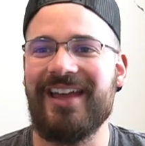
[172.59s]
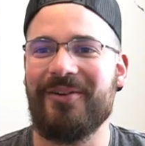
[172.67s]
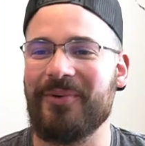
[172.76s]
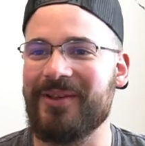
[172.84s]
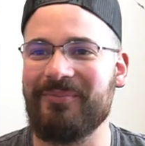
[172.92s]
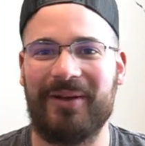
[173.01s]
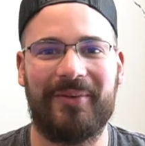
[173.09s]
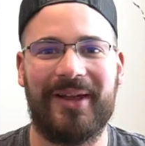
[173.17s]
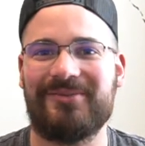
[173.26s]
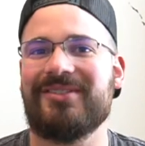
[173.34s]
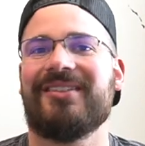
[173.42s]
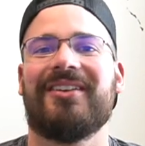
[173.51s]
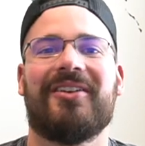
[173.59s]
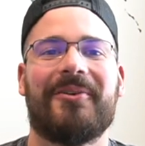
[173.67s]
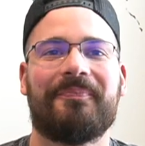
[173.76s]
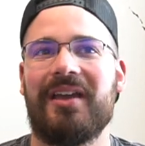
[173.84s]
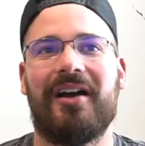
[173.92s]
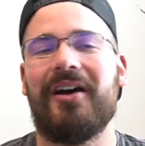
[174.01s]
working my way up to, you
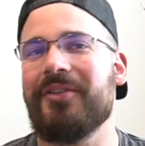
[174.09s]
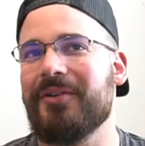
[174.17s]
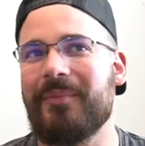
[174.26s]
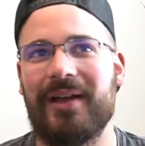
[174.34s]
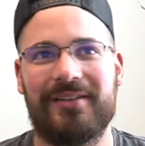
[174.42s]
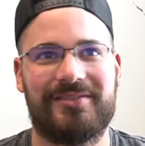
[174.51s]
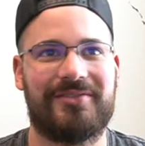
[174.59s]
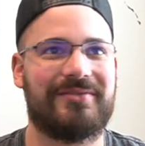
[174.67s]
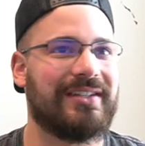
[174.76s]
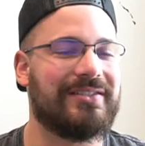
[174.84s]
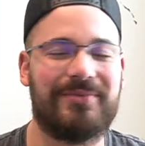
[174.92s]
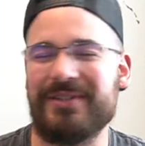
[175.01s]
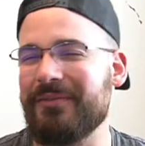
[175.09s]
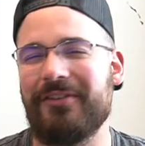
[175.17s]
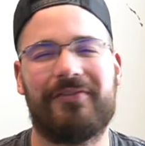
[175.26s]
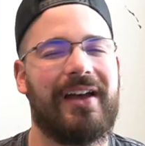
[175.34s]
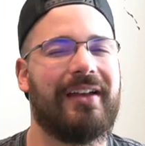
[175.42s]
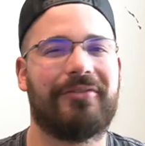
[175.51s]
know, other milestones like
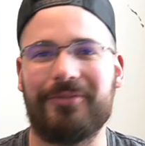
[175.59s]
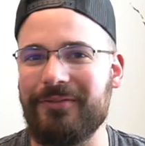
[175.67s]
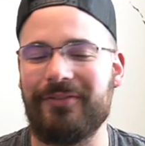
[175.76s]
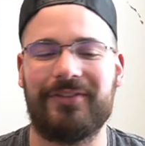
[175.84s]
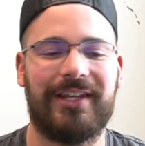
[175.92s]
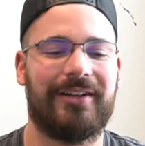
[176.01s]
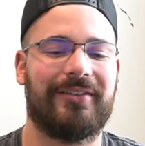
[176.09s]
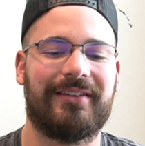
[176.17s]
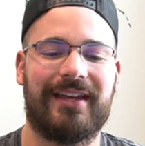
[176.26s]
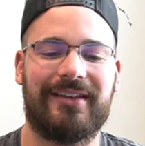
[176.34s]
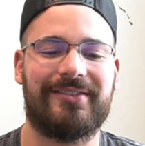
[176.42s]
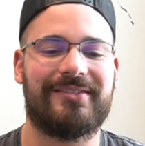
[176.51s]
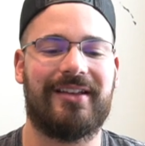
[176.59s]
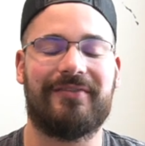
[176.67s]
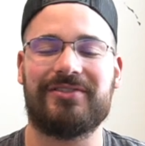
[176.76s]
275, 315, all that good stuff.